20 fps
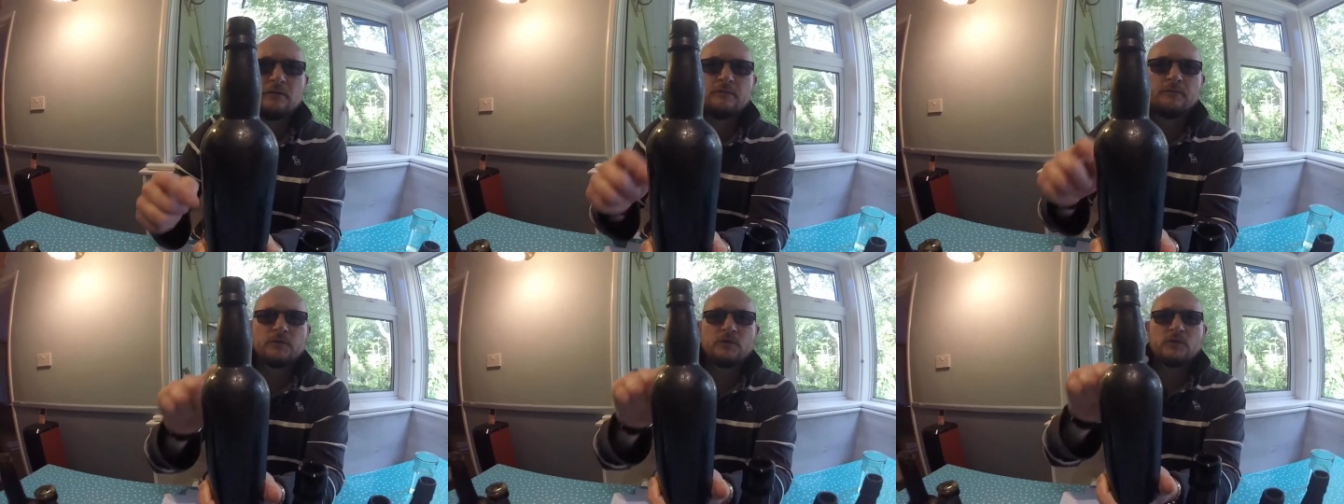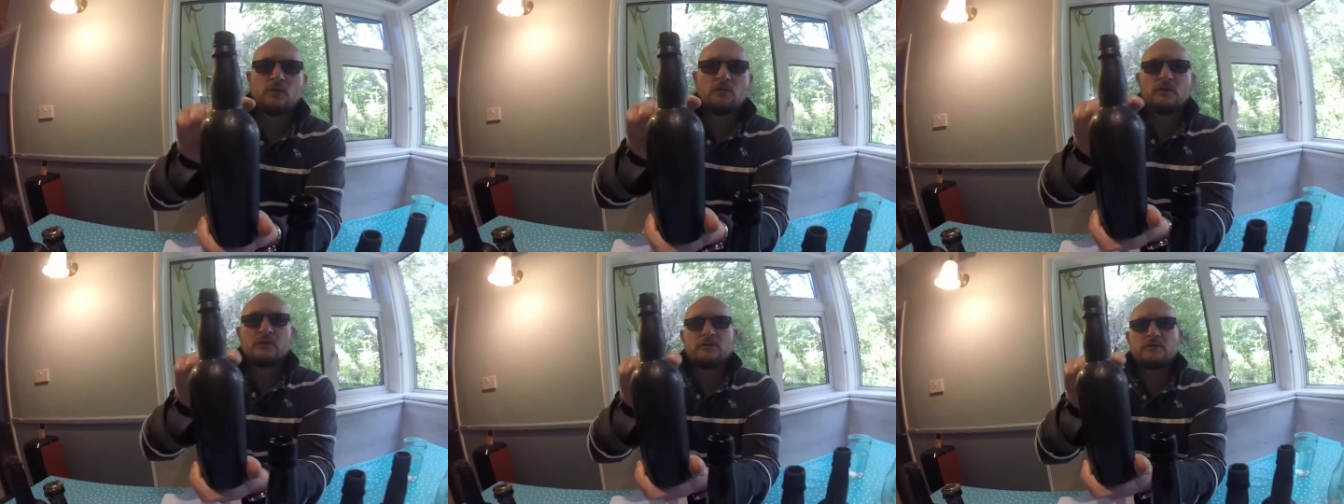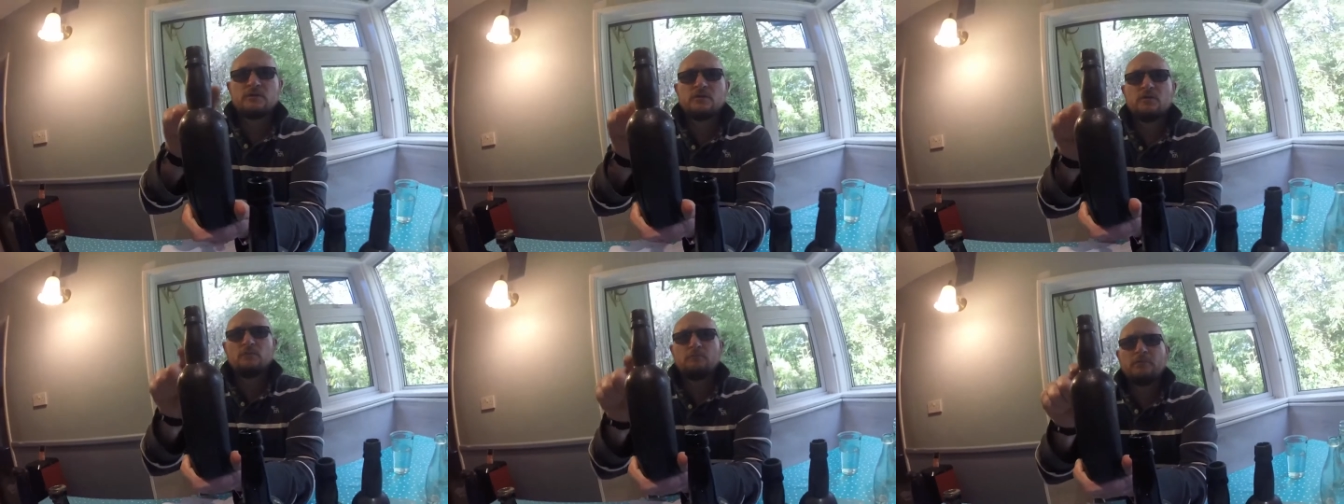So there's
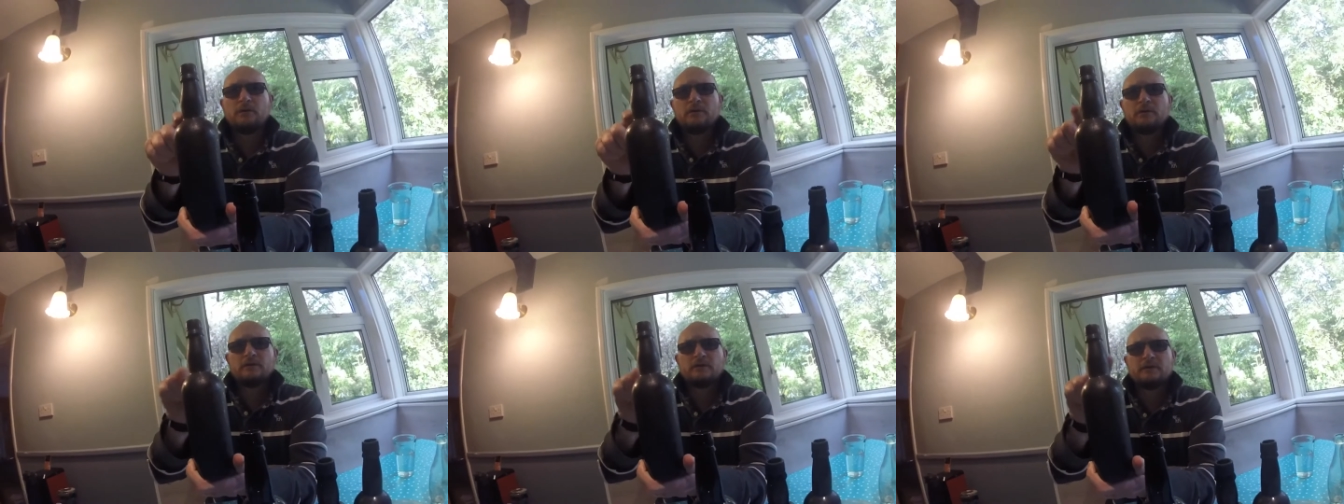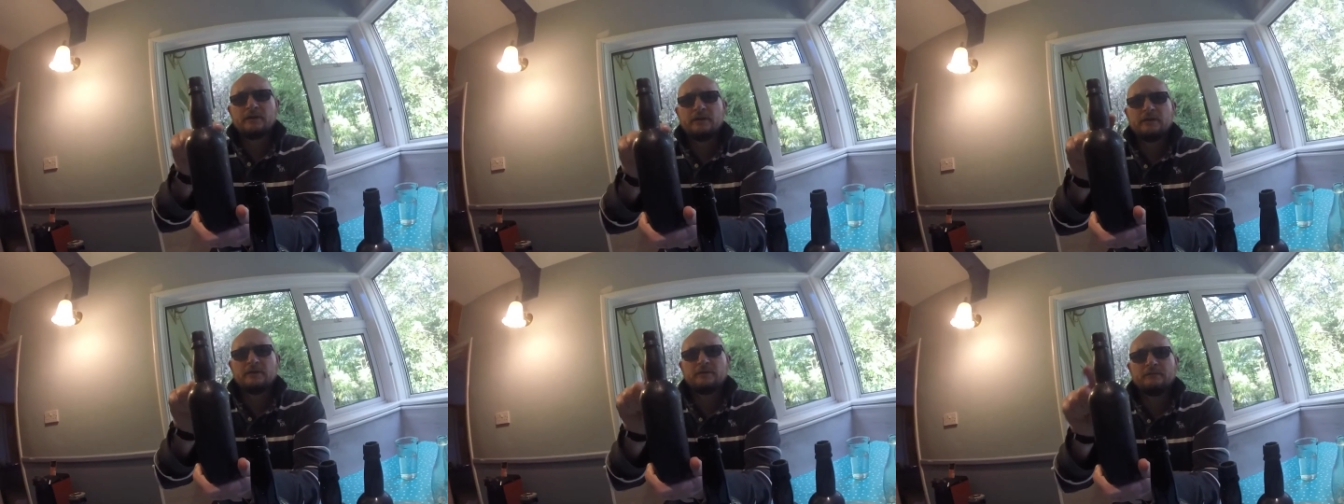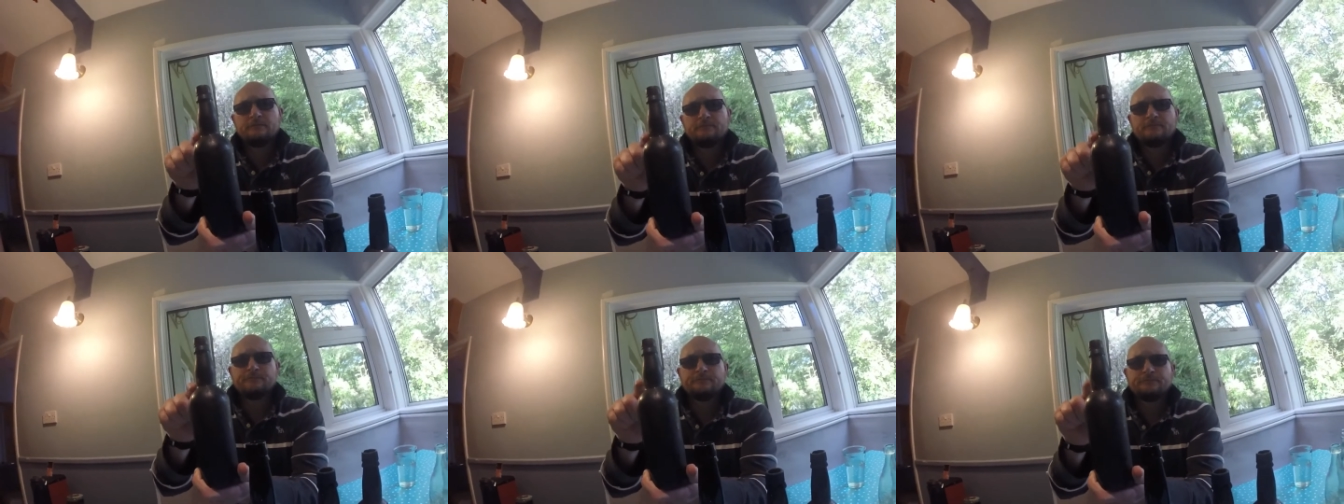2 parts there.
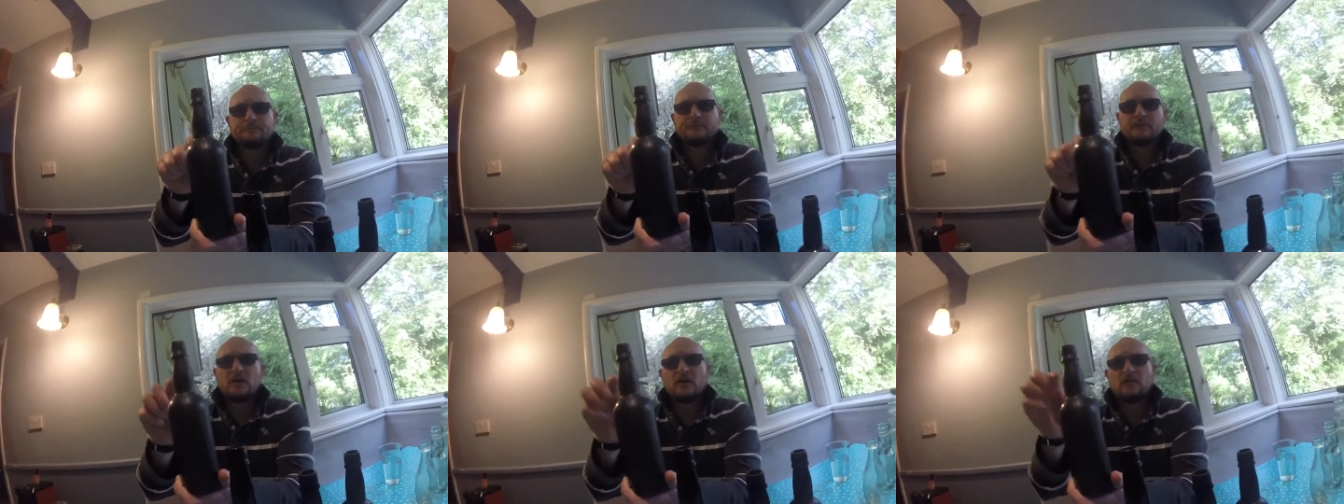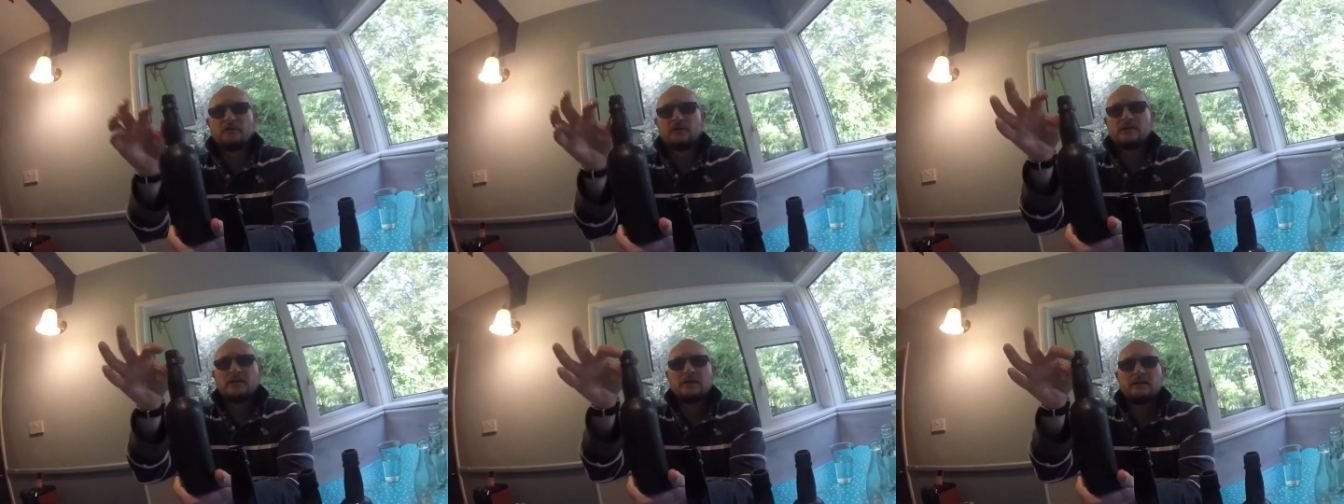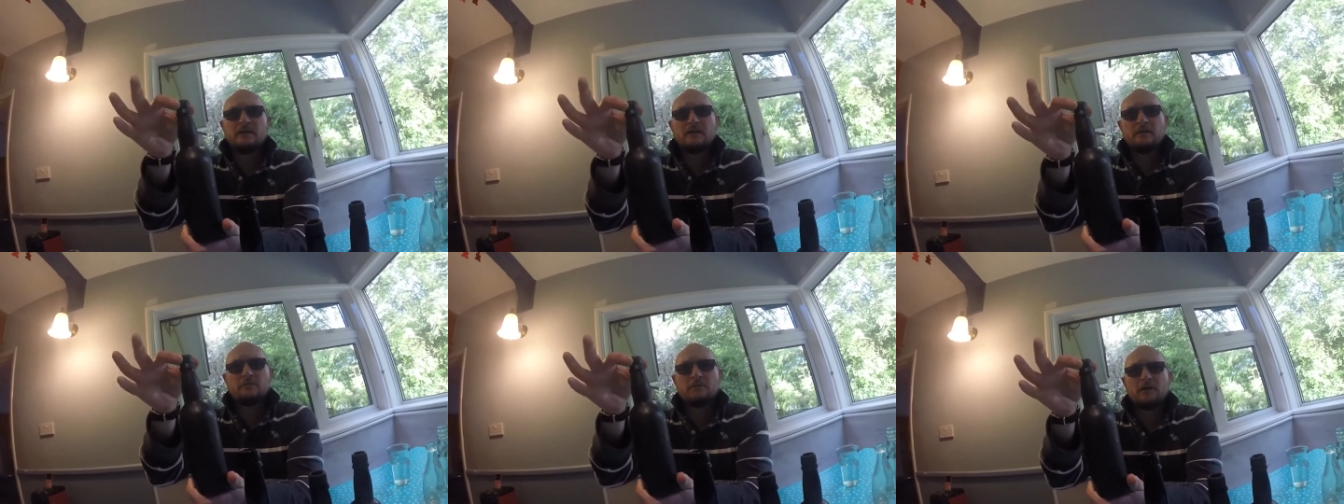Obviously
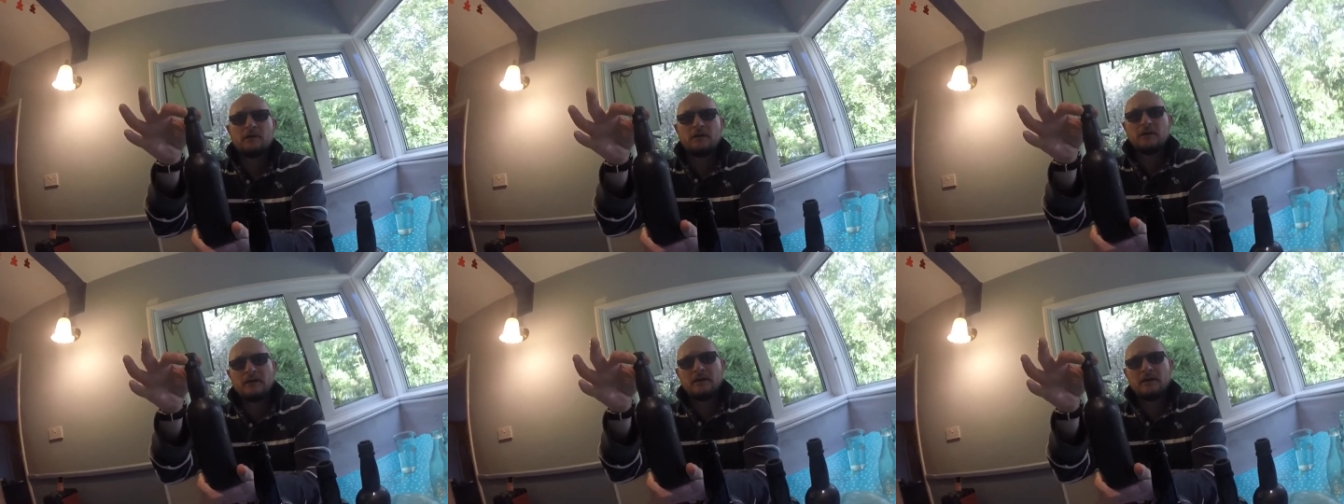the applied